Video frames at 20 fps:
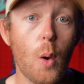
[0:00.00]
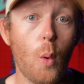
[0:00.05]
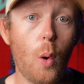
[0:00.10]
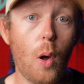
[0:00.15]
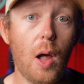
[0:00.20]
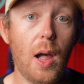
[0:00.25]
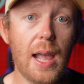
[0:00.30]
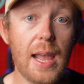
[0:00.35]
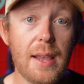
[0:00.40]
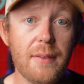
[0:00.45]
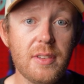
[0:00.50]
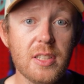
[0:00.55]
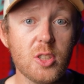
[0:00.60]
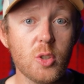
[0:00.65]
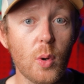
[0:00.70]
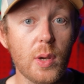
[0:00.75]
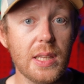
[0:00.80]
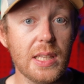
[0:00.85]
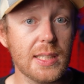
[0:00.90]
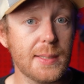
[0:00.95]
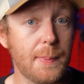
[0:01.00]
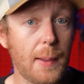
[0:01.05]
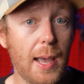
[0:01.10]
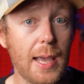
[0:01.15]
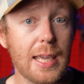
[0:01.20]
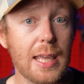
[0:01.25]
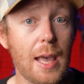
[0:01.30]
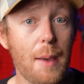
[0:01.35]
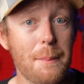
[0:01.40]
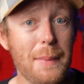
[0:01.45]
While I have enjoyed this
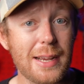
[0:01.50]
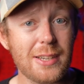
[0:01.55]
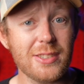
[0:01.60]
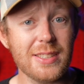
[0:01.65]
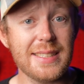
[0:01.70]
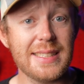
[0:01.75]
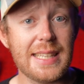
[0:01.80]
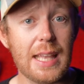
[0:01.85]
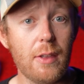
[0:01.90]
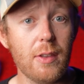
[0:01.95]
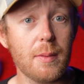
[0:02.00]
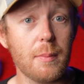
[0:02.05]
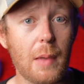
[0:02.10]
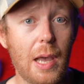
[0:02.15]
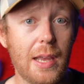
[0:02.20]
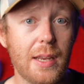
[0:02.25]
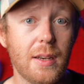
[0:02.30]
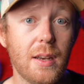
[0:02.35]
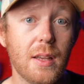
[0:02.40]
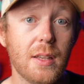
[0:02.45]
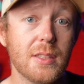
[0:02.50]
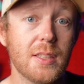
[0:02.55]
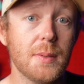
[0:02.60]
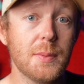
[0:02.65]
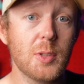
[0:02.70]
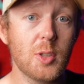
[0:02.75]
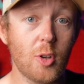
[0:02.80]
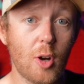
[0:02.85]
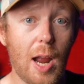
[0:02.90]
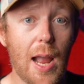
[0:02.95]
bike, I'm actually selling mine.
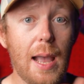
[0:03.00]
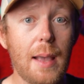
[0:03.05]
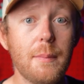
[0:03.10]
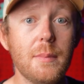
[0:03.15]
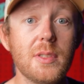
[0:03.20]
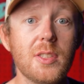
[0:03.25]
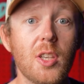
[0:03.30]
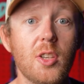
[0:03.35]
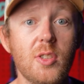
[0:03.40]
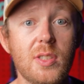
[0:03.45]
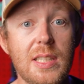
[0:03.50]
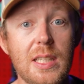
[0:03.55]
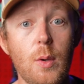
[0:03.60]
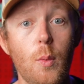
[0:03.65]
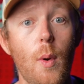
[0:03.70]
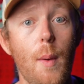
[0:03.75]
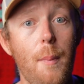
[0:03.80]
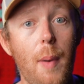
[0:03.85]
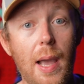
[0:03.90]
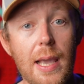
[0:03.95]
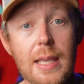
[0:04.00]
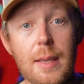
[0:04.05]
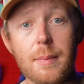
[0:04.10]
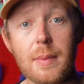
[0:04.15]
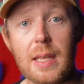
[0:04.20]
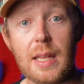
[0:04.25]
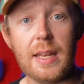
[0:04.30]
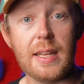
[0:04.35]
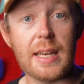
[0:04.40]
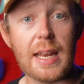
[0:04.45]
Subscribe so you see what bike
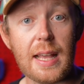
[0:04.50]
I'm getting